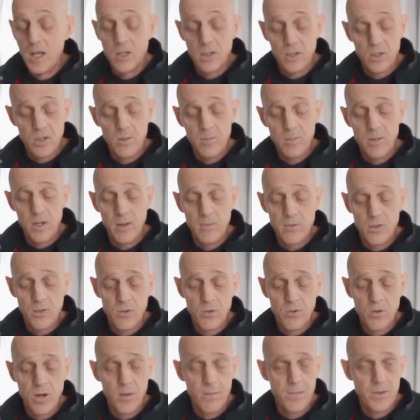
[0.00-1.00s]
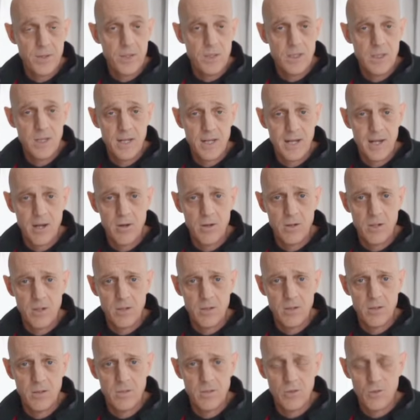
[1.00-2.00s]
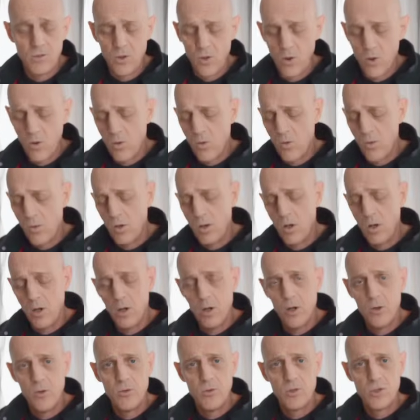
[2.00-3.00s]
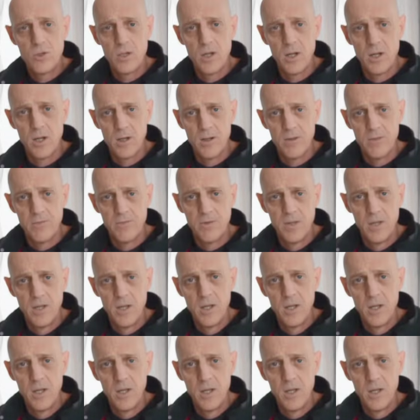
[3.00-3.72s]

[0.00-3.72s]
Sometimes the neuropathy is inherited. There's a whole host of